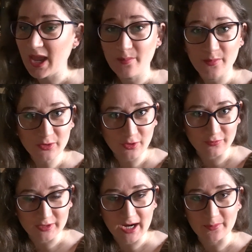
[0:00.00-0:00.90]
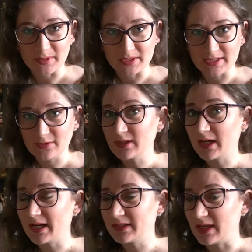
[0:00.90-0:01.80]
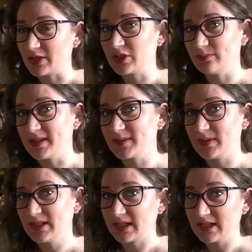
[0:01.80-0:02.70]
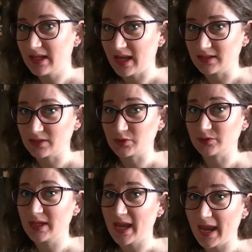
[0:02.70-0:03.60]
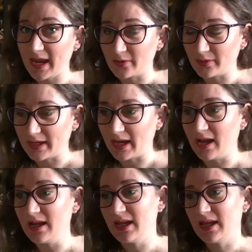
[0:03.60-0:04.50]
Moreover, a particular attention must be dedicated to the area